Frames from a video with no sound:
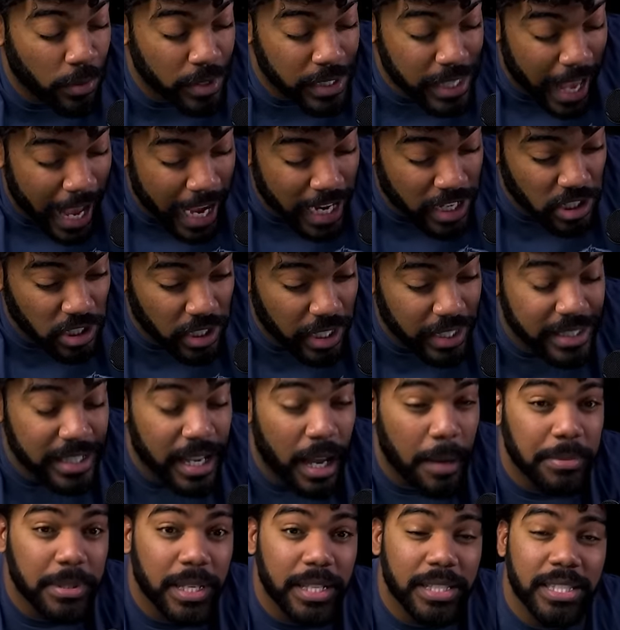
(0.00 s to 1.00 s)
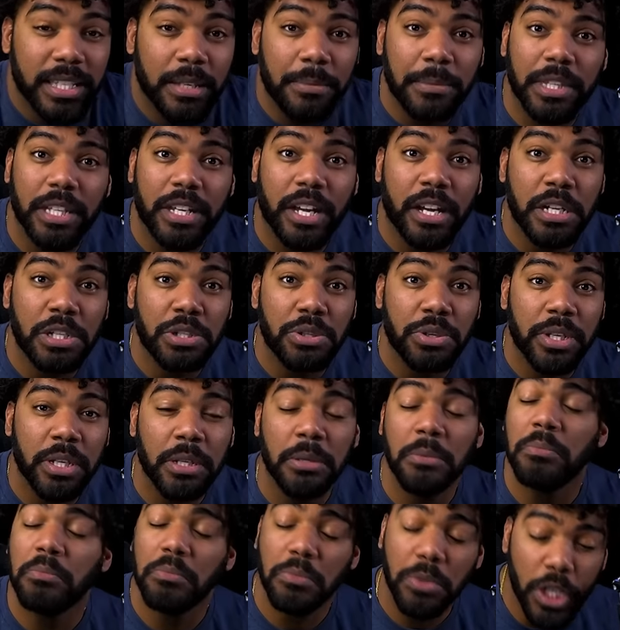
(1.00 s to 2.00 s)
was actually a top 10 team in the country?
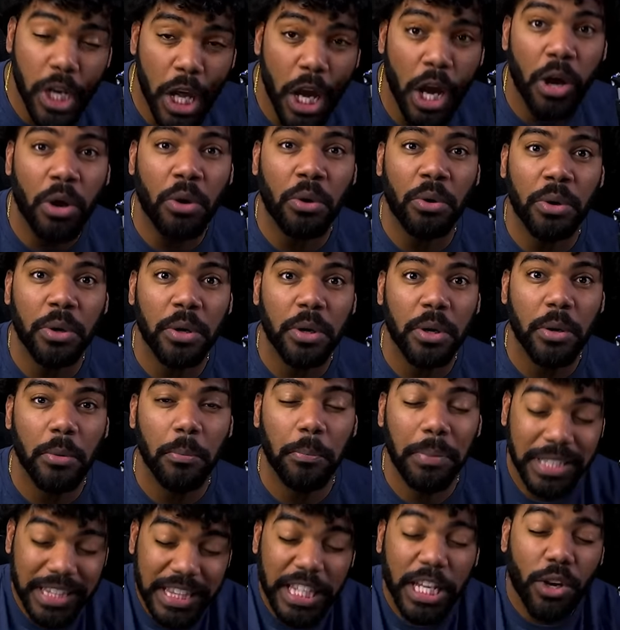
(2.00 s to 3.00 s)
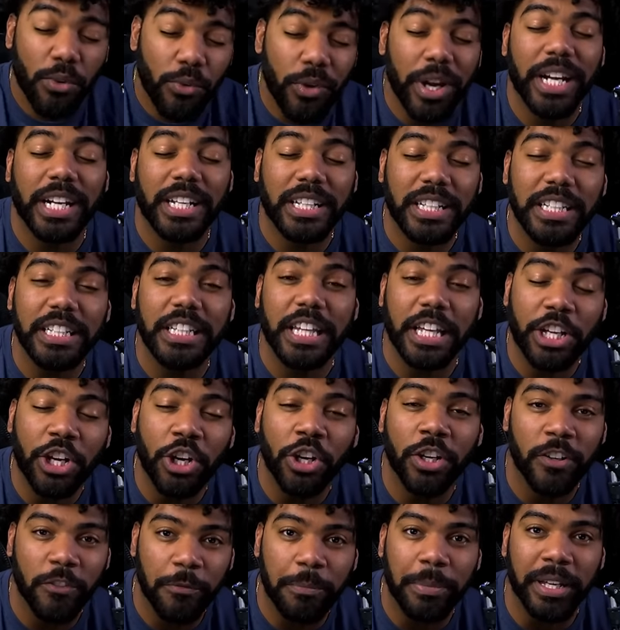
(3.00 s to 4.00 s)
No but theoretically they
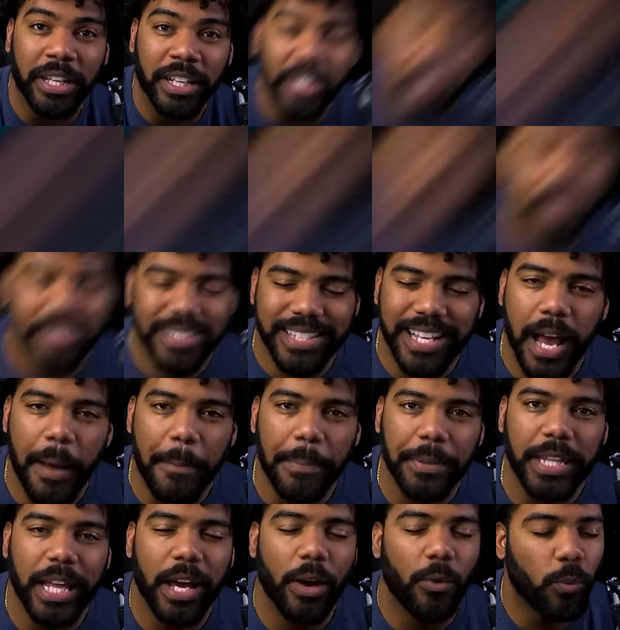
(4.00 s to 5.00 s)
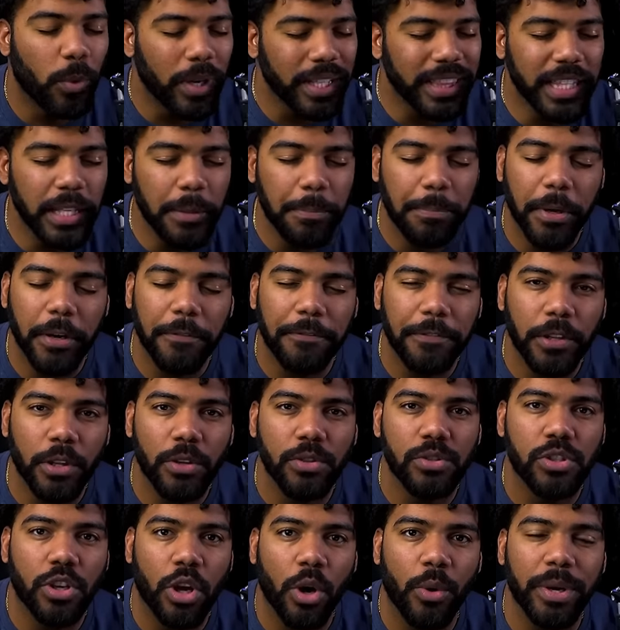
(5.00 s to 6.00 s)
could have been. On top of that, with the
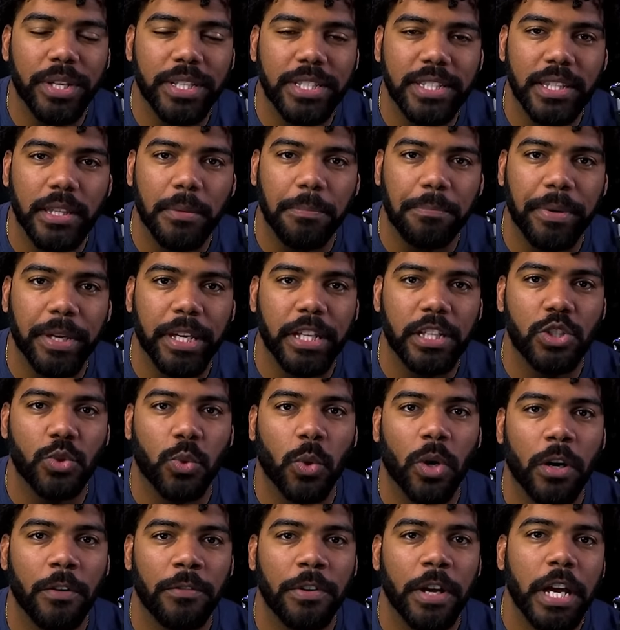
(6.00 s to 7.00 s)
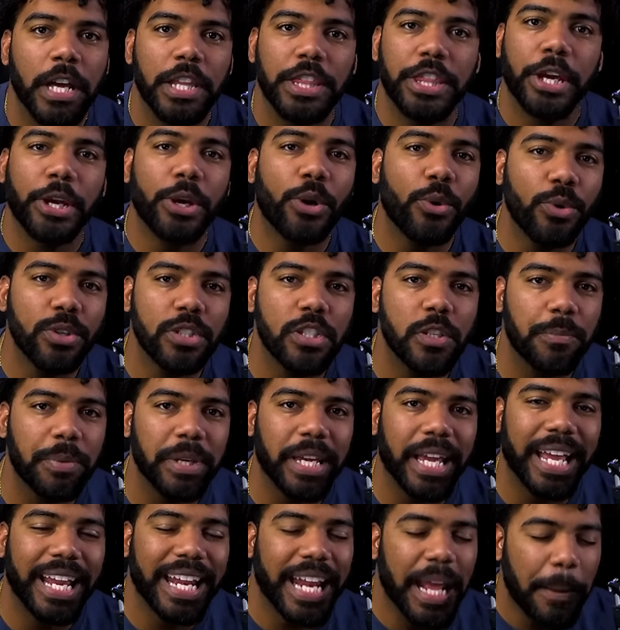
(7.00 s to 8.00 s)
Buffaloes going to the Big 12, they're going to
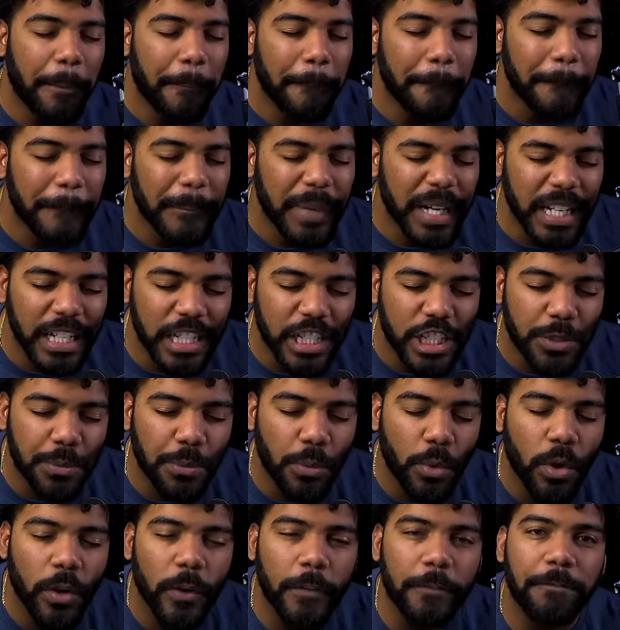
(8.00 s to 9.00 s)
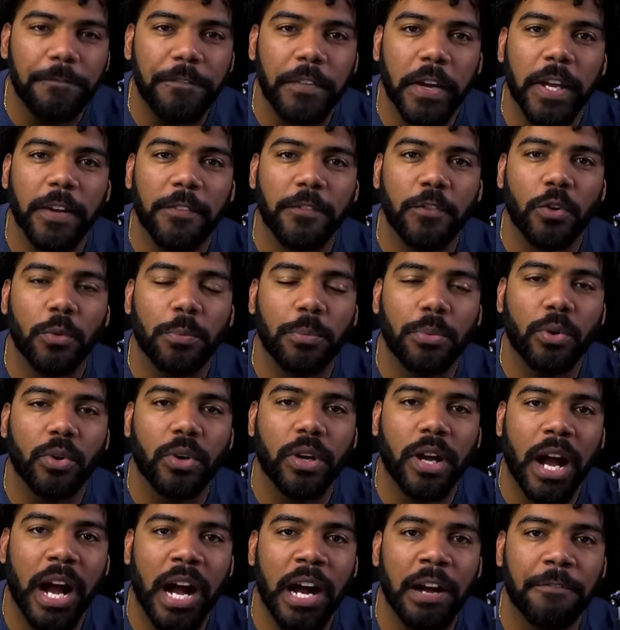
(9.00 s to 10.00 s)
be in a much more favorable
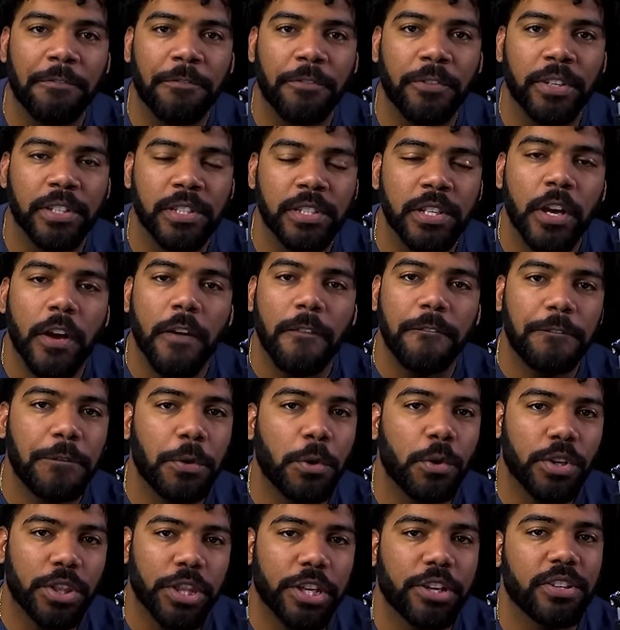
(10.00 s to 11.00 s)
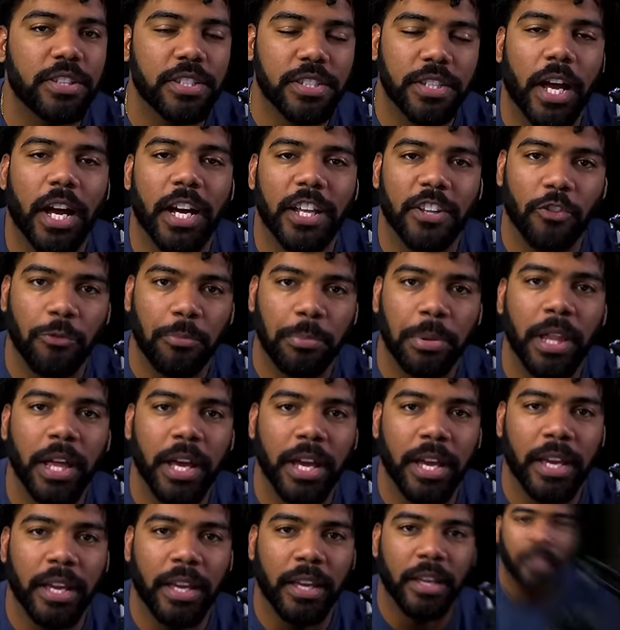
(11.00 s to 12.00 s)
conference for their style of
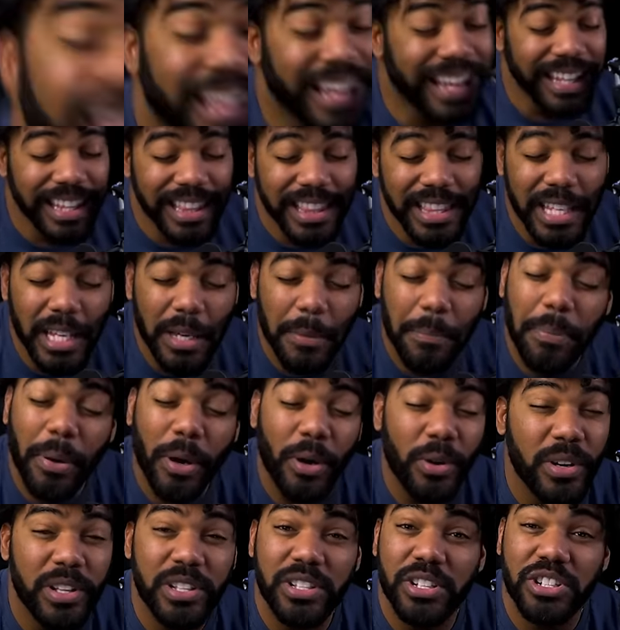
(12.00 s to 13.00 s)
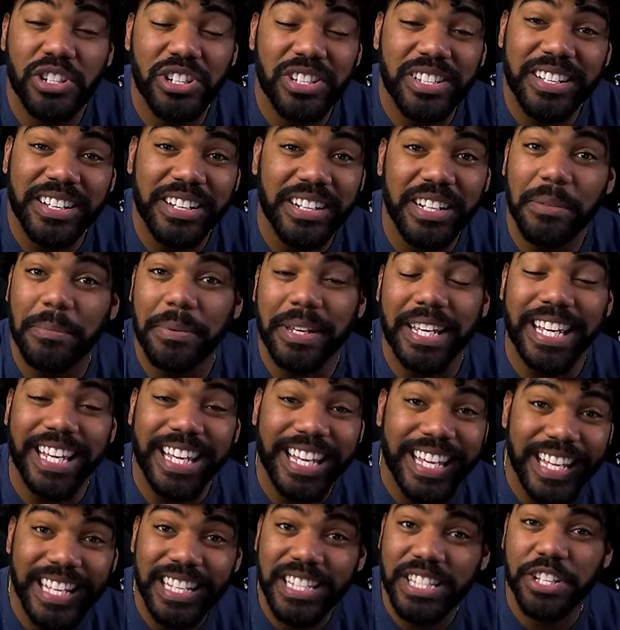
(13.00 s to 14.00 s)
play. And the opponents are just going to be
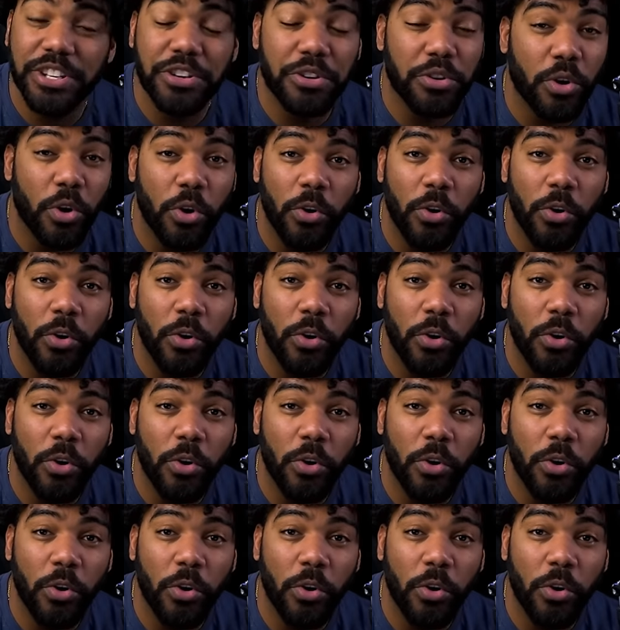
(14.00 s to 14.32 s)
easier